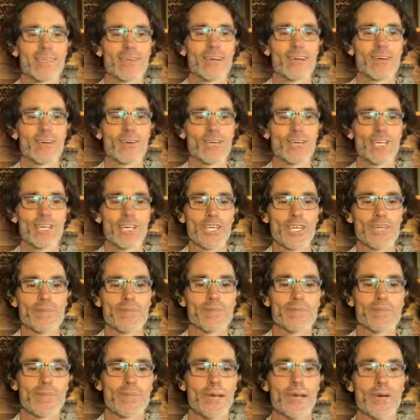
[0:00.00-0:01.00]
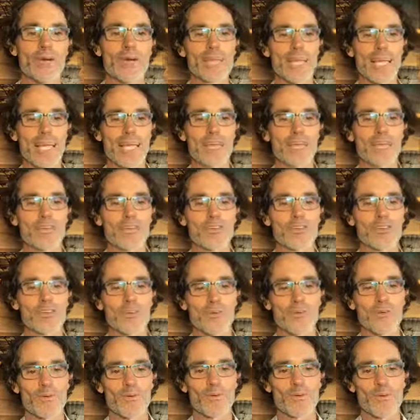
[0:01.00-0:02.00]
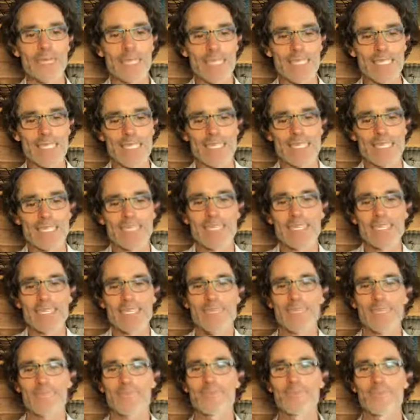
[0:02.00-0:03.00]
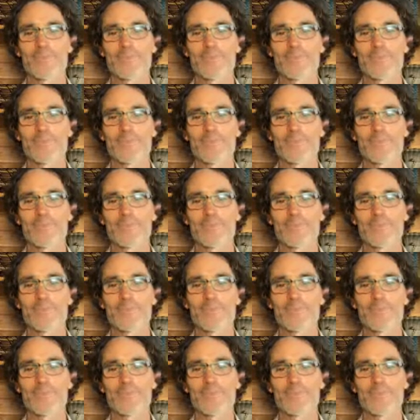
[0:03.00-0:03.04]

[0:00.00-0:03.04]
Oh, good. Okay, great. Thank you.